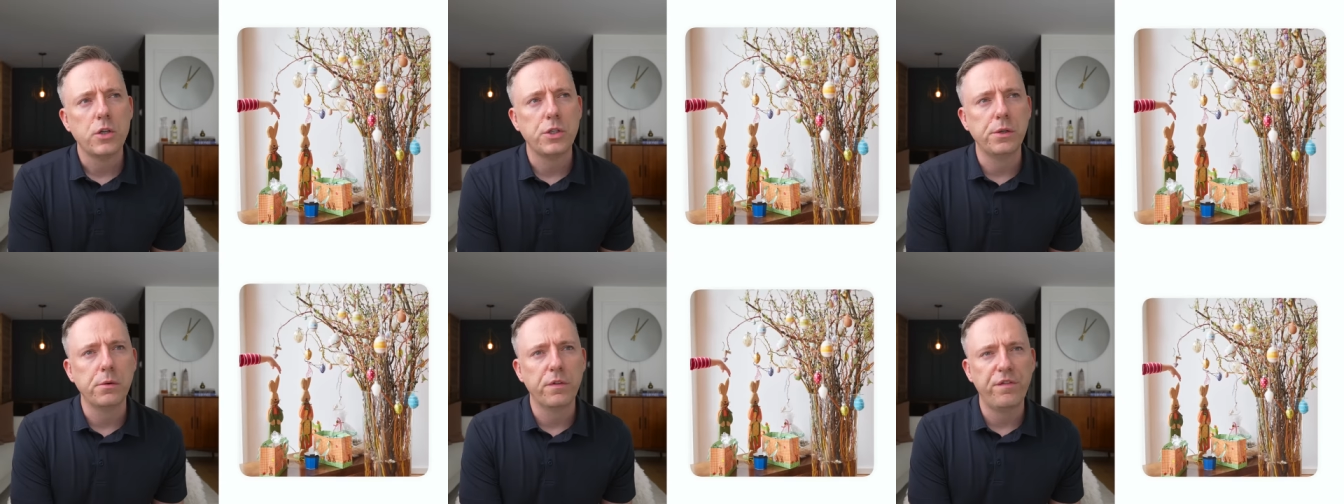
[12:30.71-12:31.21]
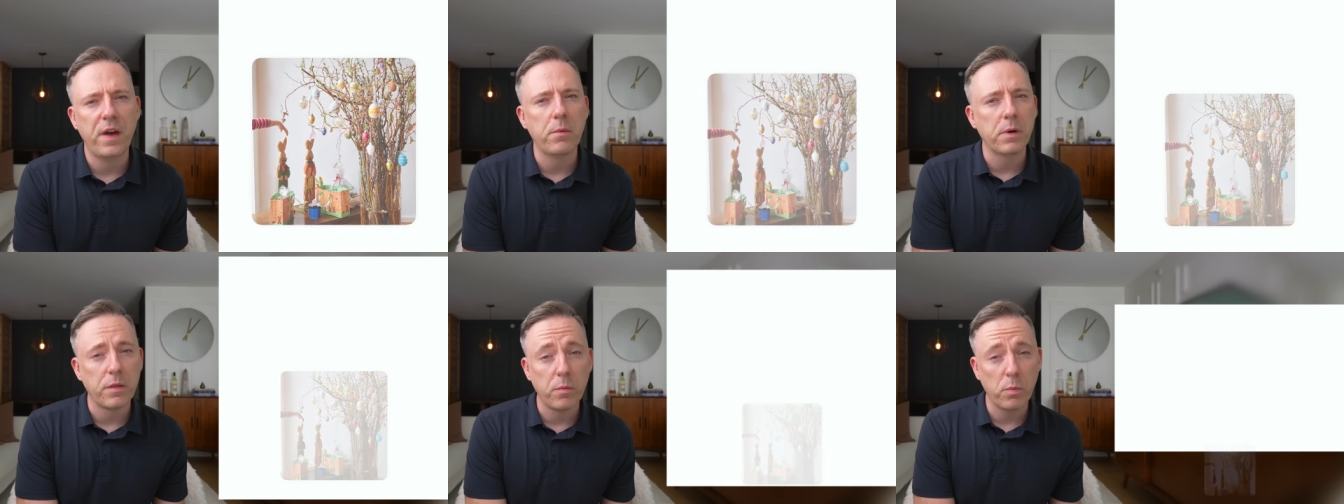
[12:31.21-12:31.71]
to fit
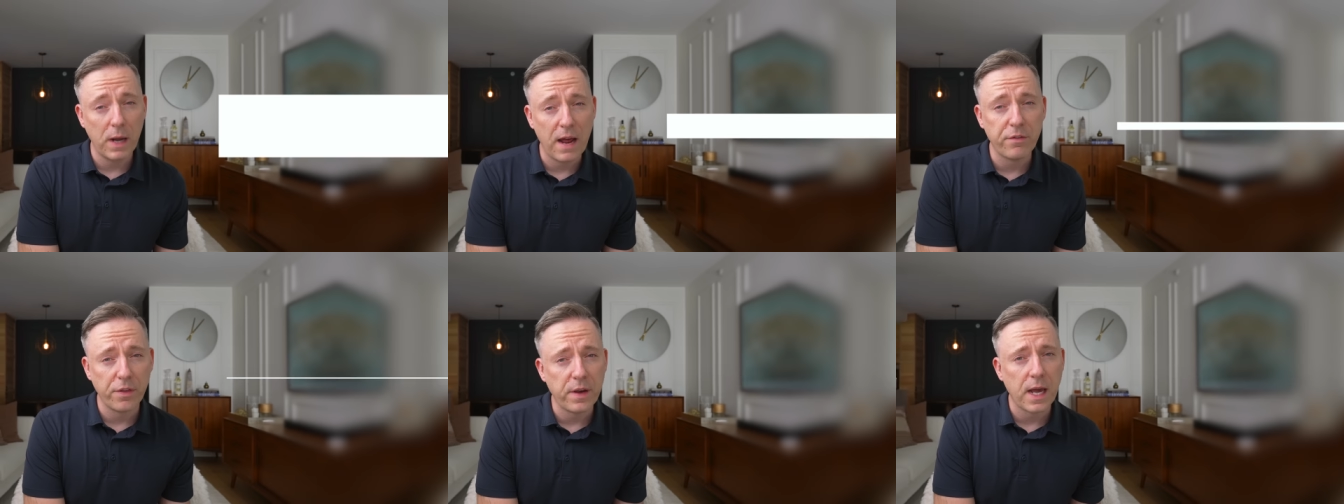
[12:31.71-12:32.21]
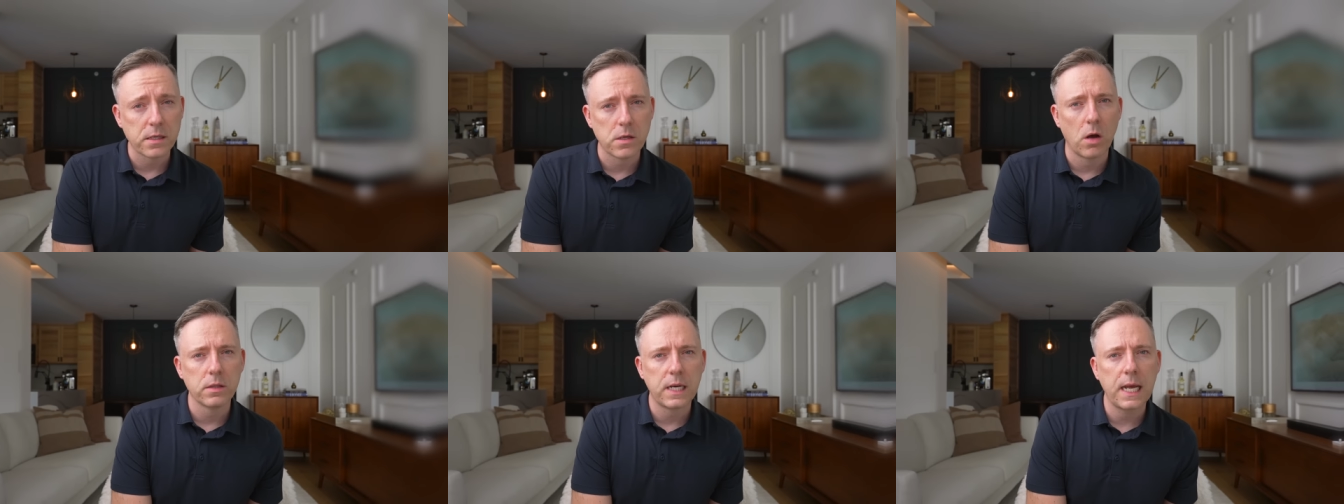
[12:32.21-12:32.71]
with whatever the next
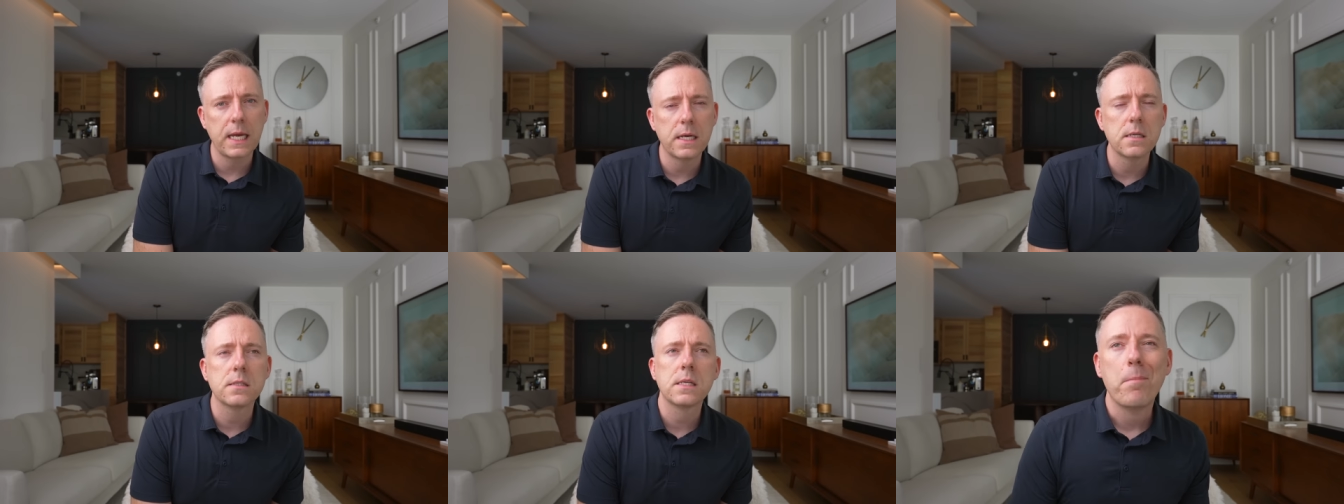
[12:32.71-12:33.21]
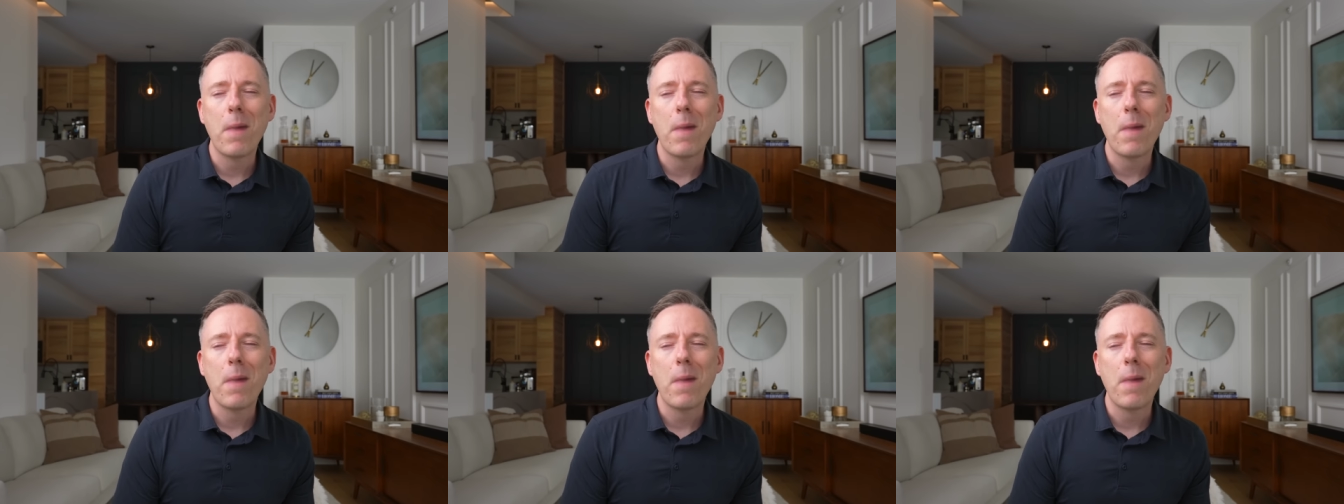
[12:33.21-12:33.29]
holiday is.